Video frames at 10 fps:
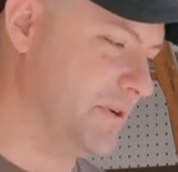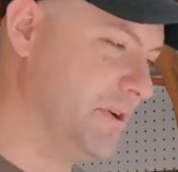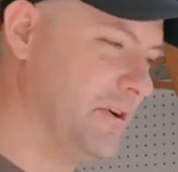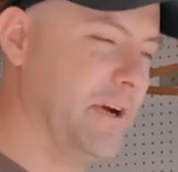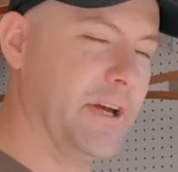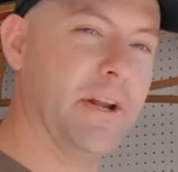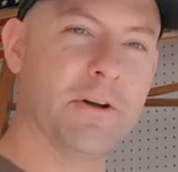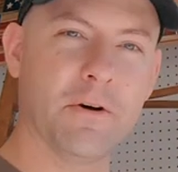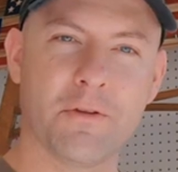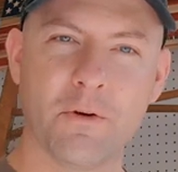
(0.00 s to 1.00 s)
But no, I got to
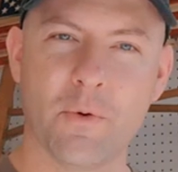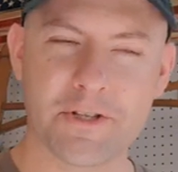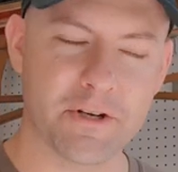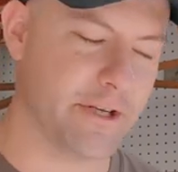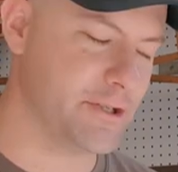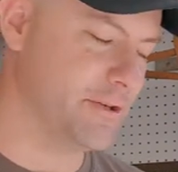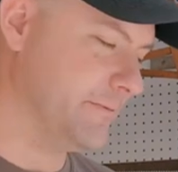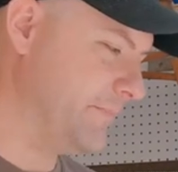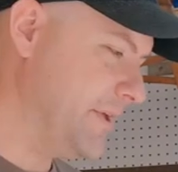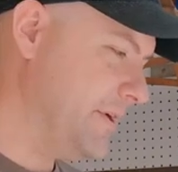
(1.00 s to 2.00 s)
go through Western Digital.